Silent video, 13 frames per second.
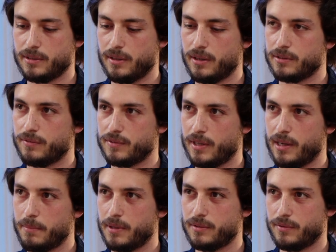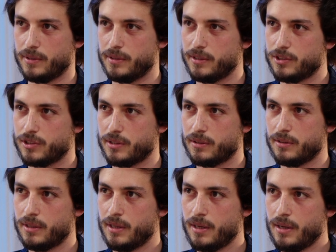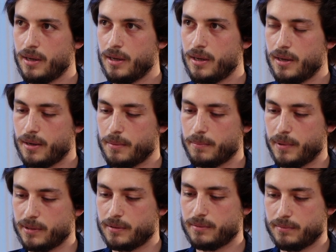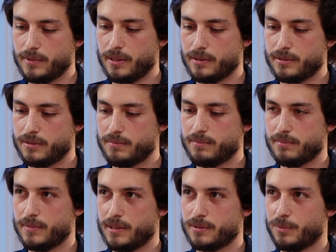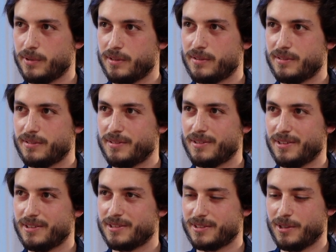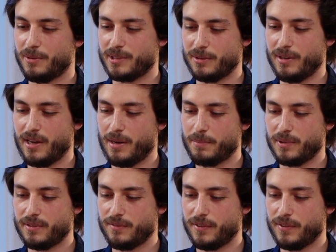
a lot of time and tradition. But that's what it's going to happen.